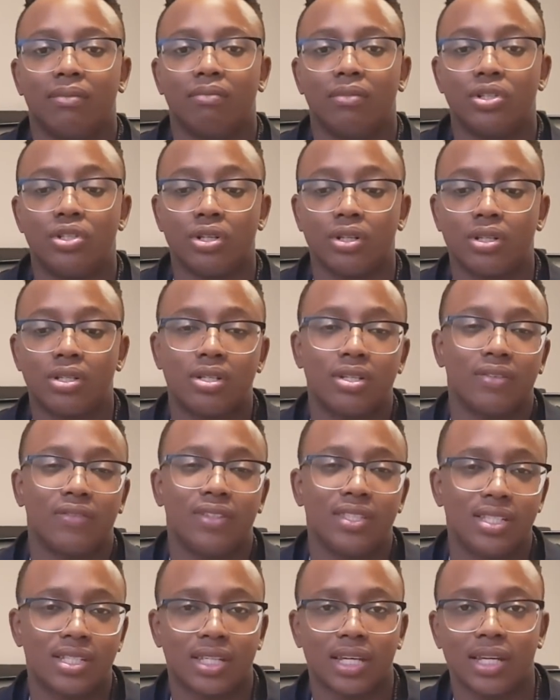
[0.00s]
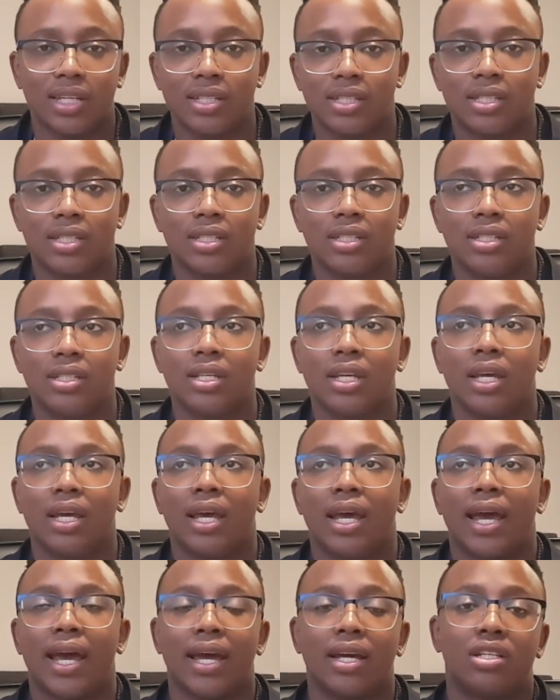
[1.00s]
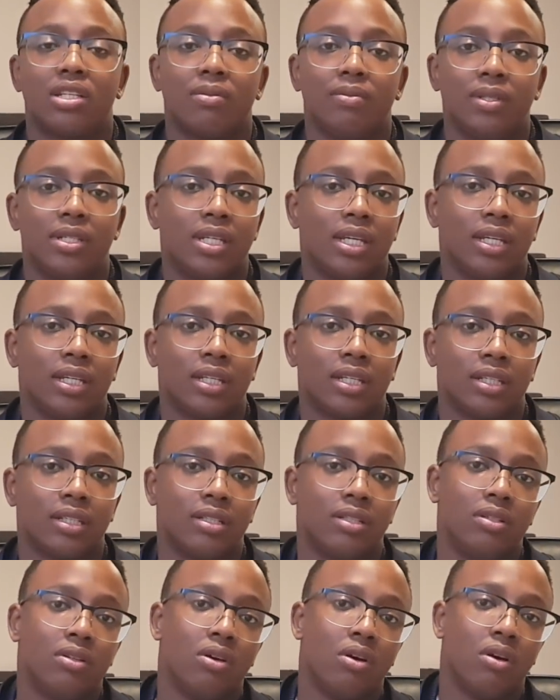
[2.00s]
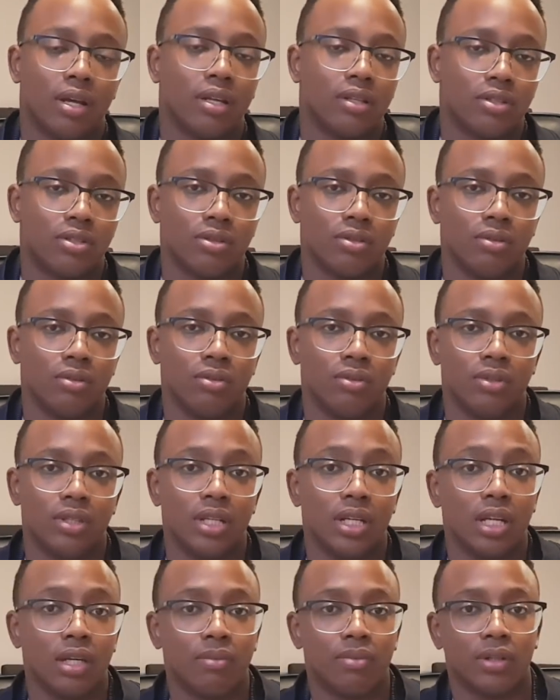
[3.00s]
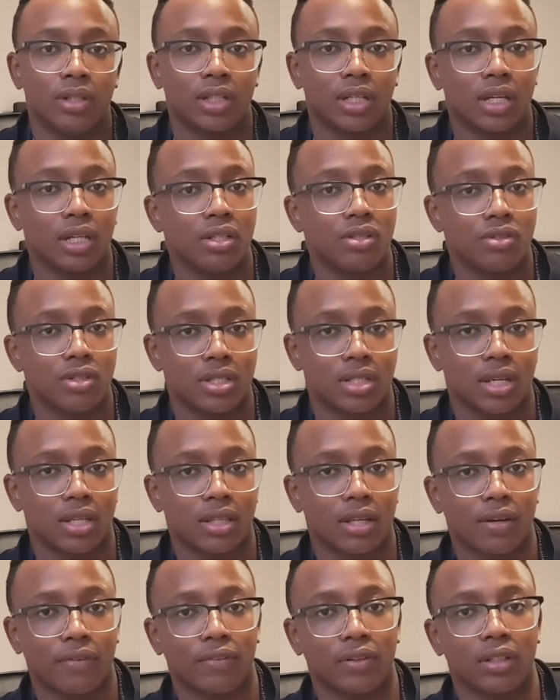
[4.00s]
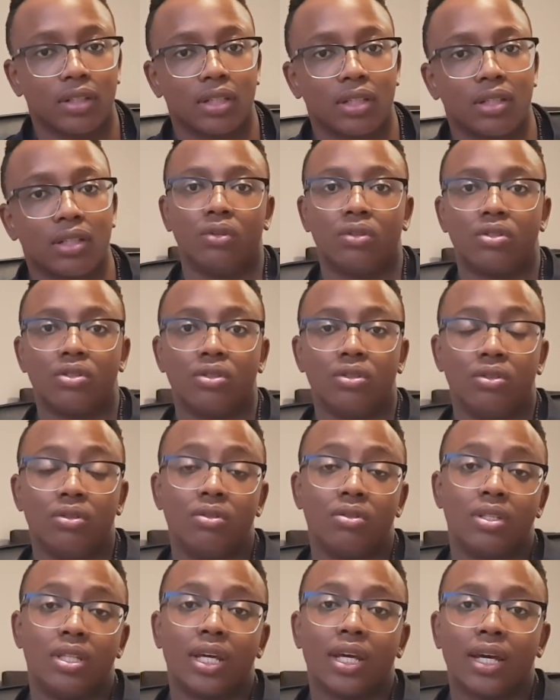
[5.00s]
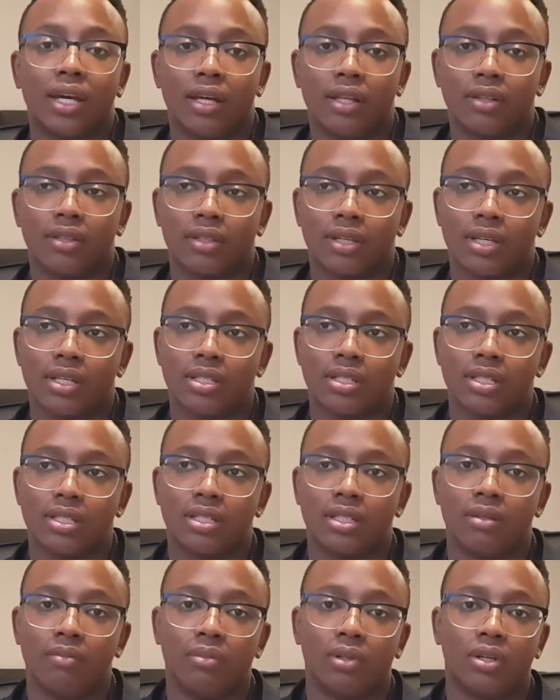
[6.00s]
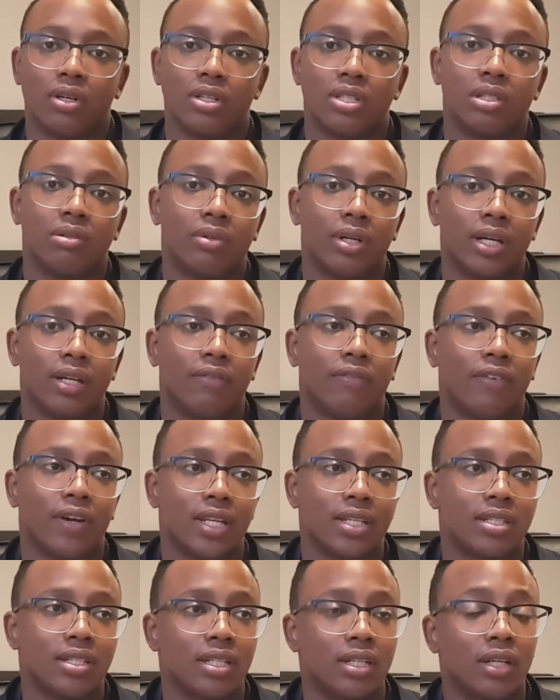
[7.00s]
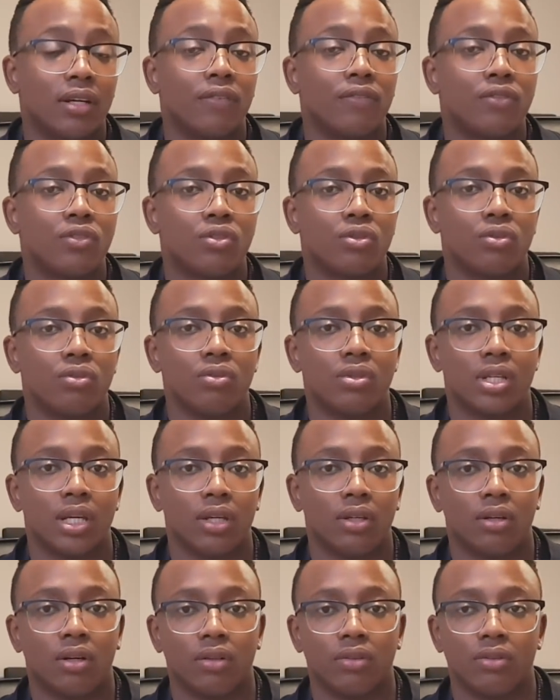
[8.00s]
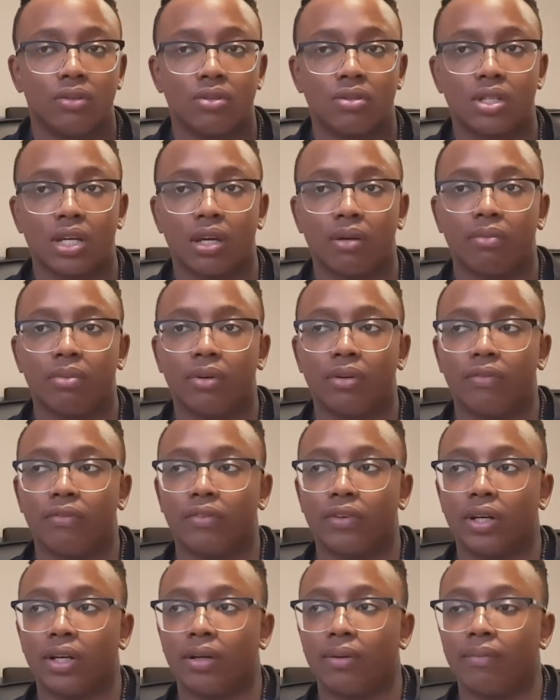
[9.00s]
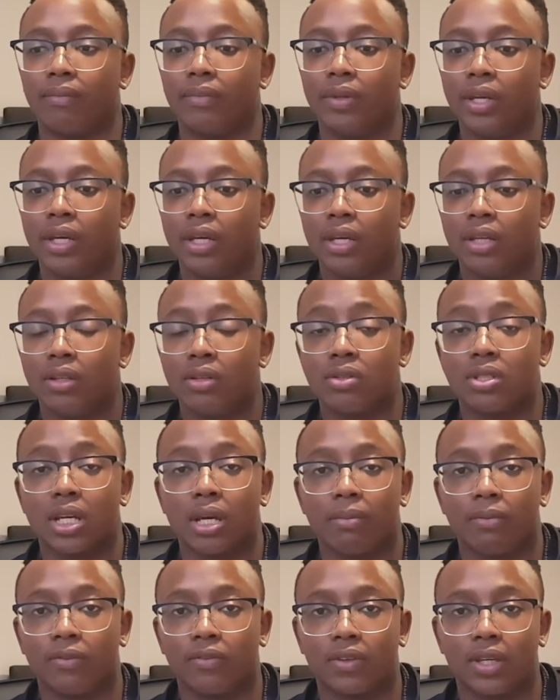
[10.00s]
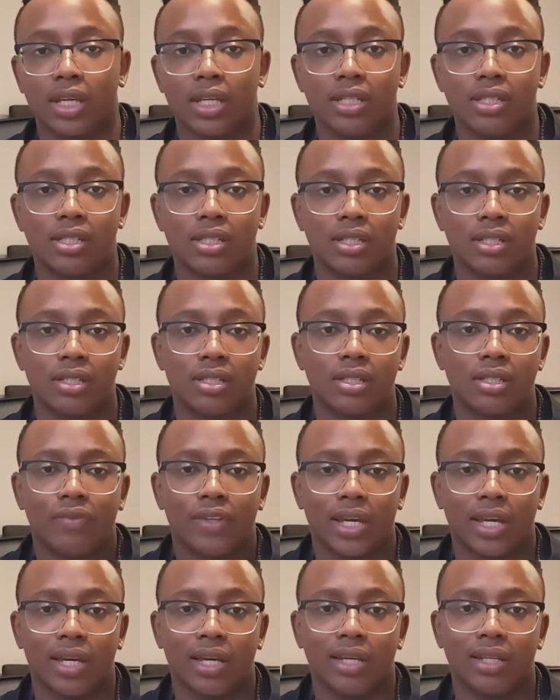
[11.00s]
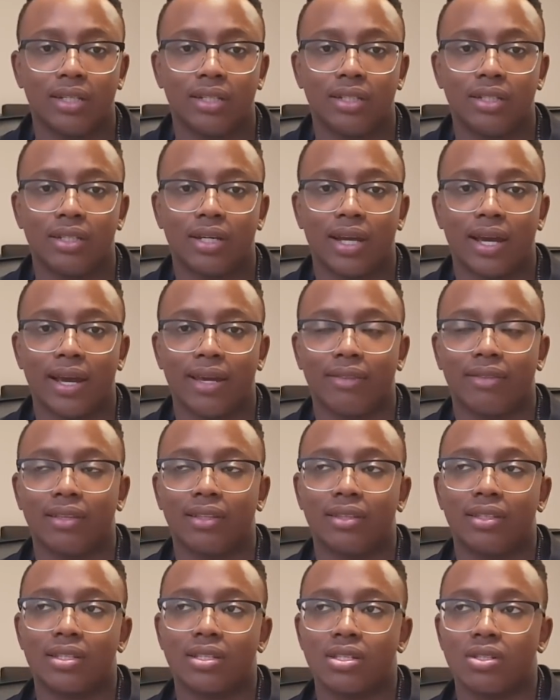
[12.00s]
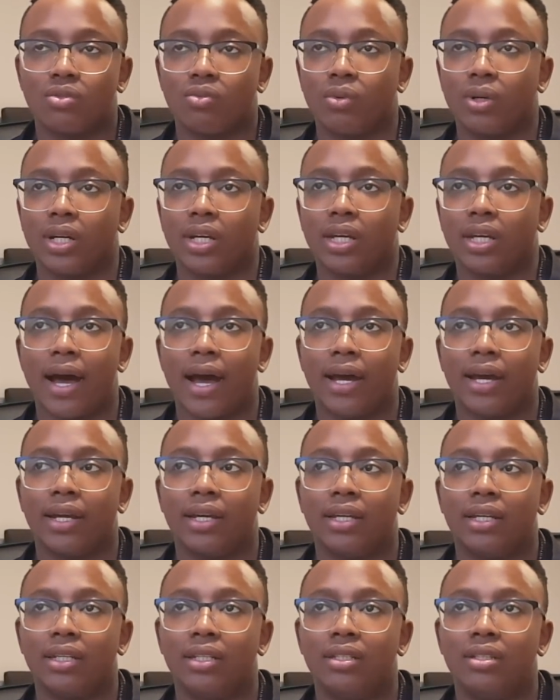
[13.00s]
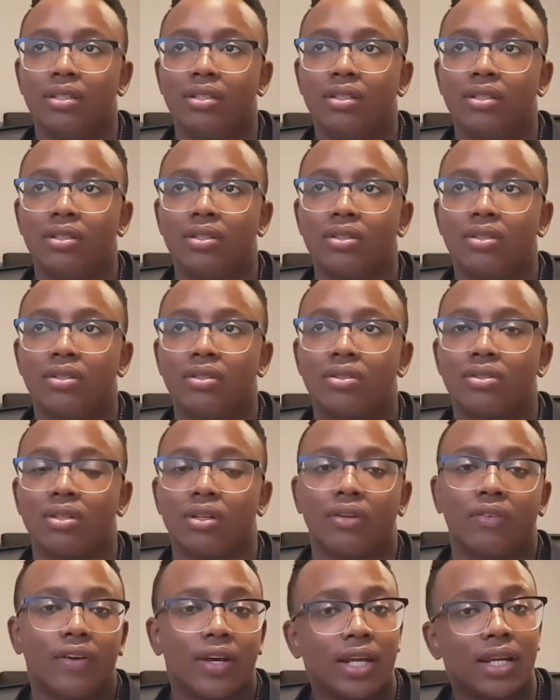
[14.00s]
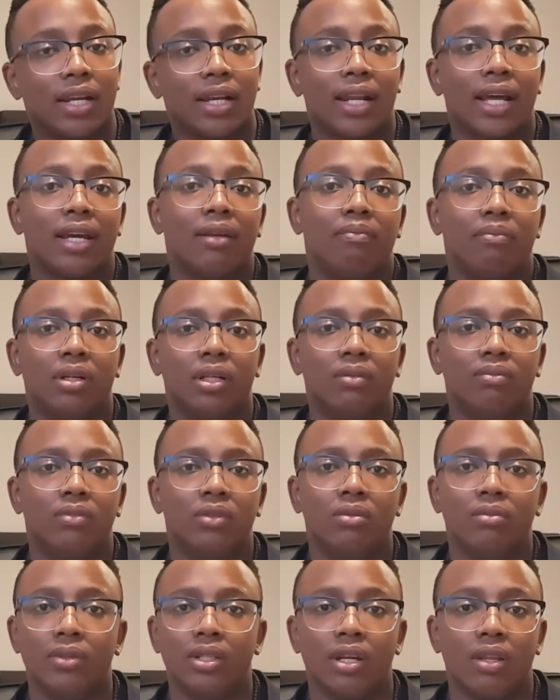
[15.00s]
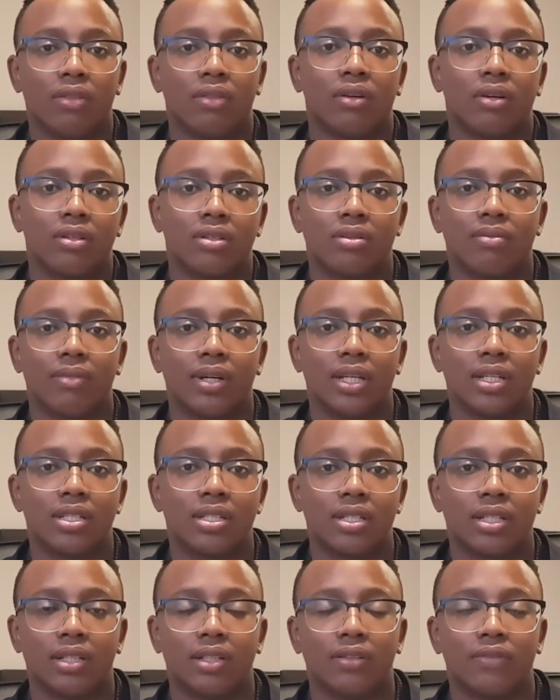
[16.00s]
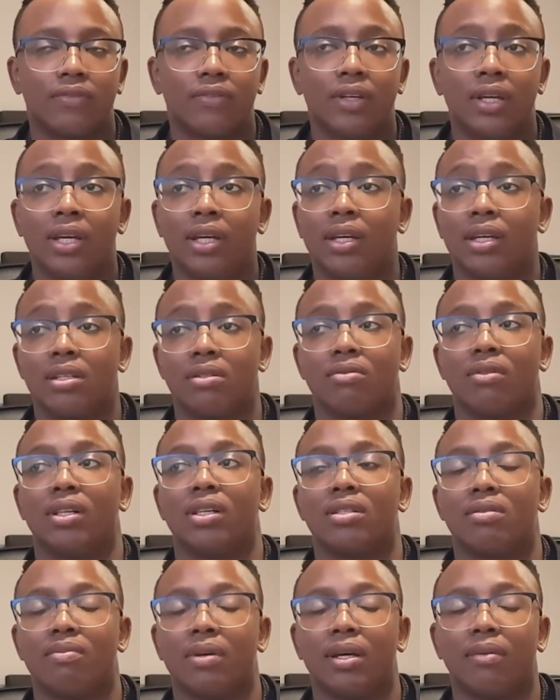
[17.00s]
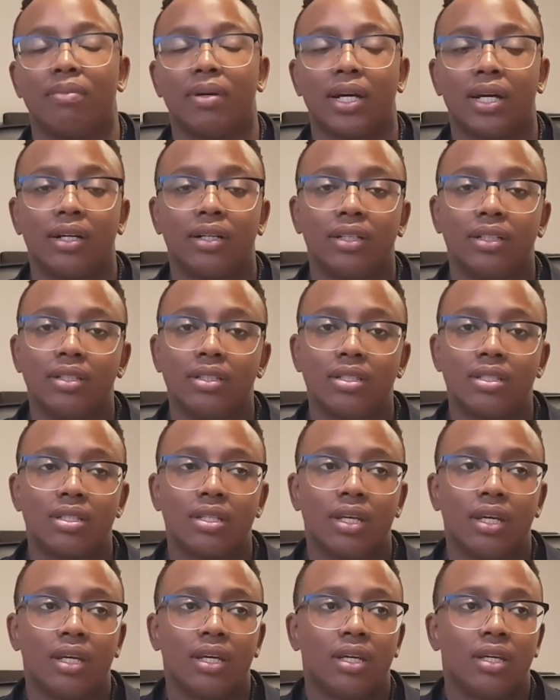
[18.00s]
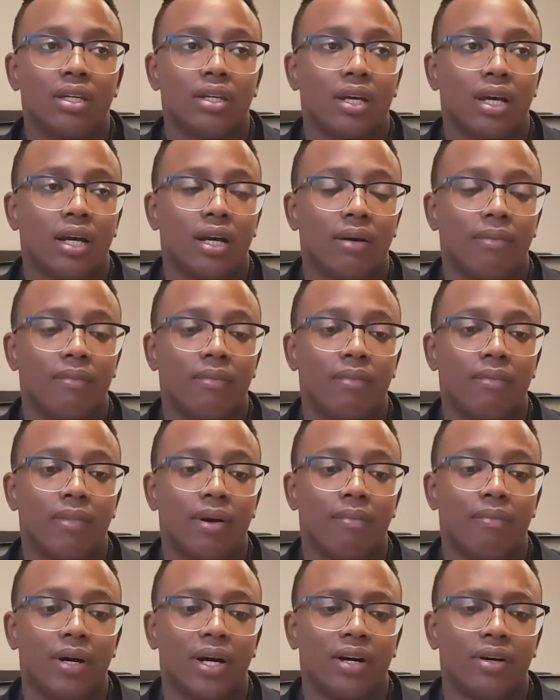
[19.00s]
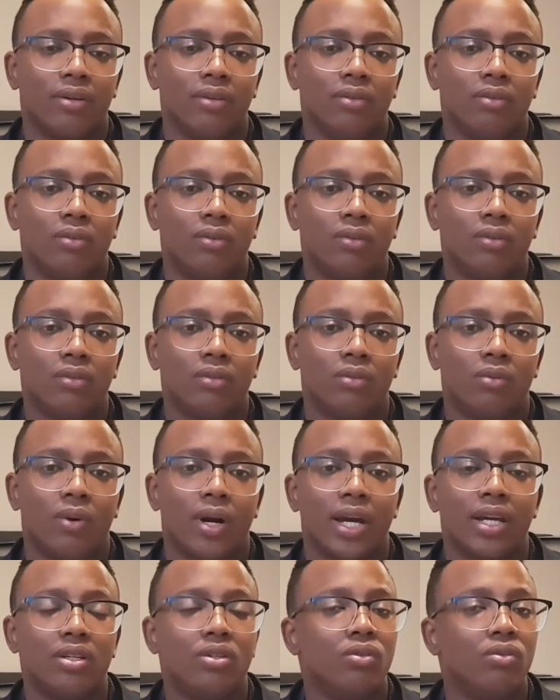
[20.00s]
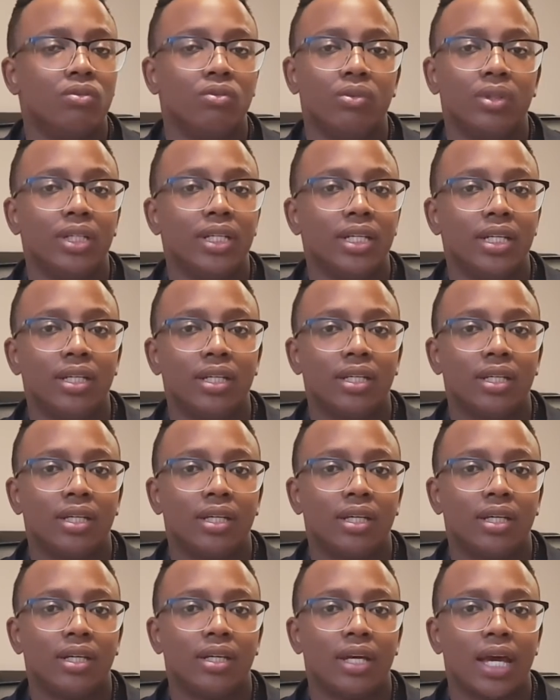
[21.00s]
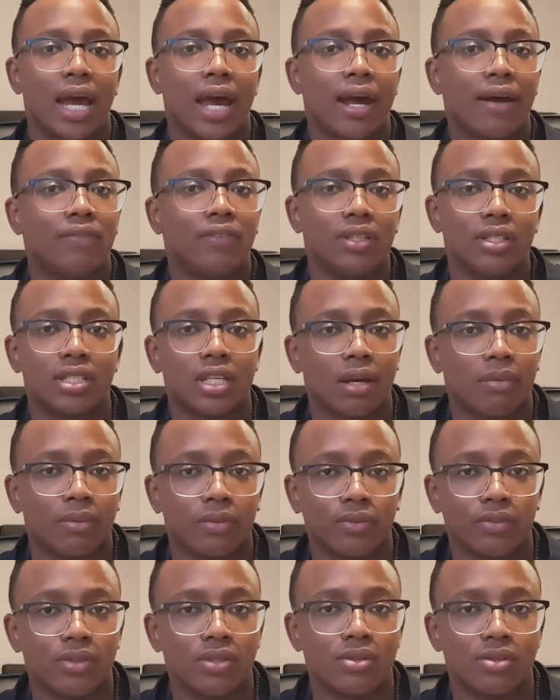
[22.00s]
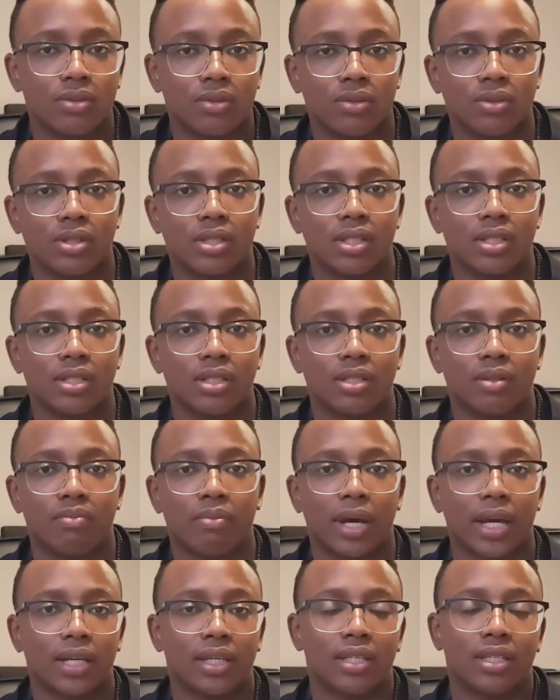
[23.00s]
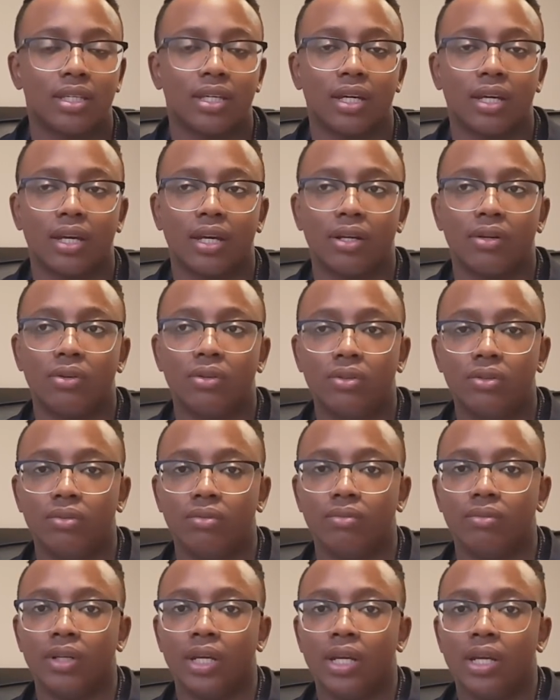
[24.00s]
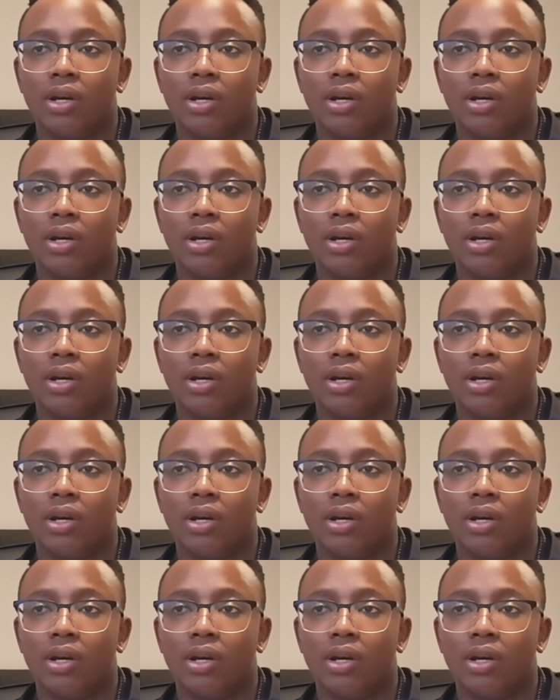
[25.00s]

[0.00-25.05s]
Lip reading: majority of these cases had to be taken to the neighboring country, South Africa, to use their healthcare system because they were advanced enough to take on those type of cases. And I think this is where I sort of had a light bulb moment and thought to myself, as well as my parents, about why don't we have these type of resources back here at home?